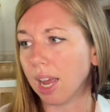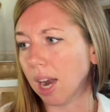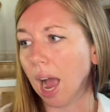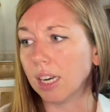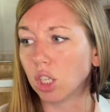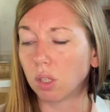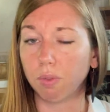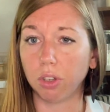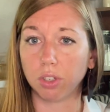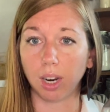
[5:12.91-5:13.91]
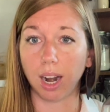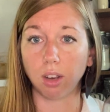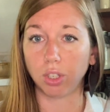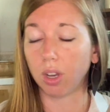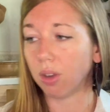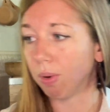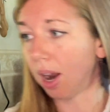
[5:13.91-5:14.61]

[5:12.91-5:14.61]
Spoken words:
and I just filter it. I'll show you what I